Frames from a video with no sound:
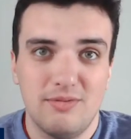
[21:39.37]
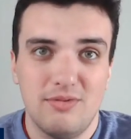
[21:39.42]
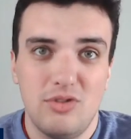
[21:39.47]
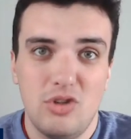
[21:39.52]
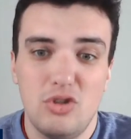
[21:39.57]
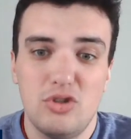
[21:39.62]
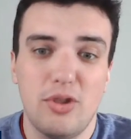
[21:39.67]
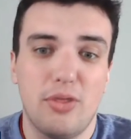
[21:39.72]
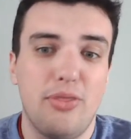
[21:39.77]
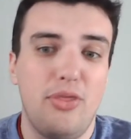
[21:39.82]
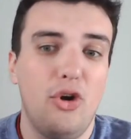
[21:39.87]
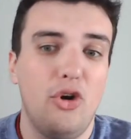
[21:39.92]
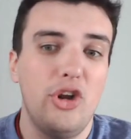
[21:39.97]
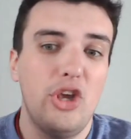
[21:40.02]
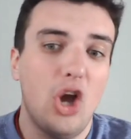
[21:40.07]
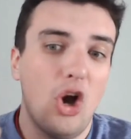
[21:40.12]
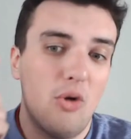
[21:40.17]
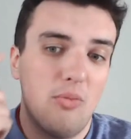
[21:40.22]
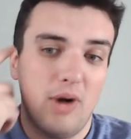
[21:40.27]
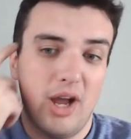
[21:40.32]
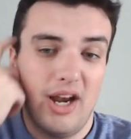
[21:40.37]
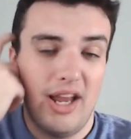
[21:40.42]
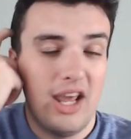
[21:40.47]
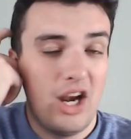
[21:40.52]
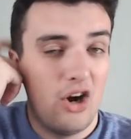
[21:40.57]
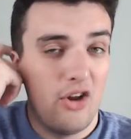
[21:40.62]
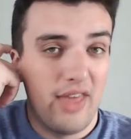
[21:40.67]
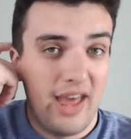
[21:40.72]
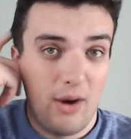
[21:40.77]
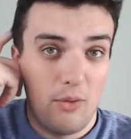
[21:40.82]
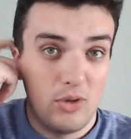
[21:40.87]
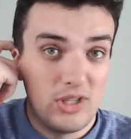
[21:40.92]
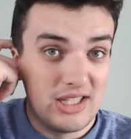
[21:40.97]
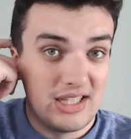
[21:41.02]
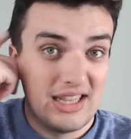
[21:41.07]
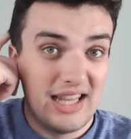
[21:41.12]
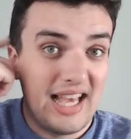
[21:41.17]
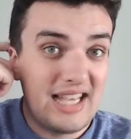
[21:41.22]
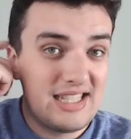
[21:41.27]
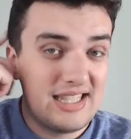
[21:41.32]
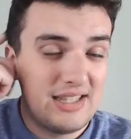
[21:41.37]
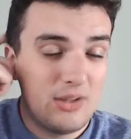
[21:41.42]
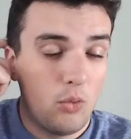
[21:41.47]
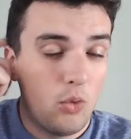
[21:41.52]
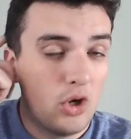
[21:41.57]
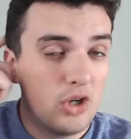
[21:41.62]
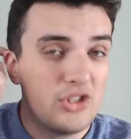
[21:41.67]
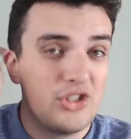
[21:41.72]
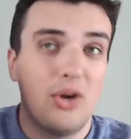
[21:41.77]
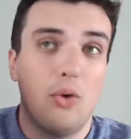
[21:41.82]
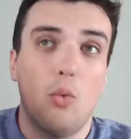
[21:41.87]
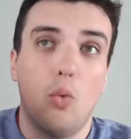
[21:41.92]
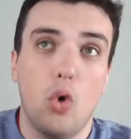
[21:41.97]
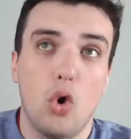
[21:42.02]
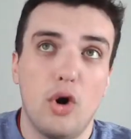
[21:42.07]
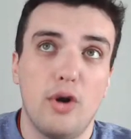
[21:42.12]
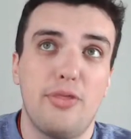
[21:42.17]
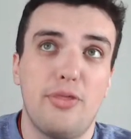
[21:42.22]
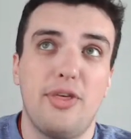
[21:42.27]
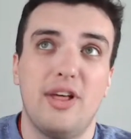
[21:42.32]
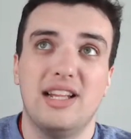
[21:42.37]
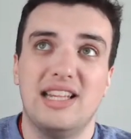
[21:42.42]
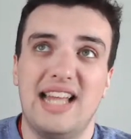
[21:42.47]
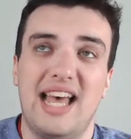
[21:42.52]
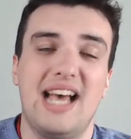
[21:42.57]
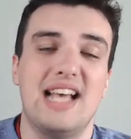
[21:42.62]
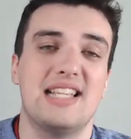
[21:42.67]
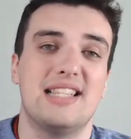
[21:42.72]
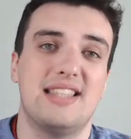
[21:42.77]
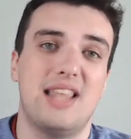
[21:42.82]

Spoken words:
He's a 30 home run hitter that it was worth less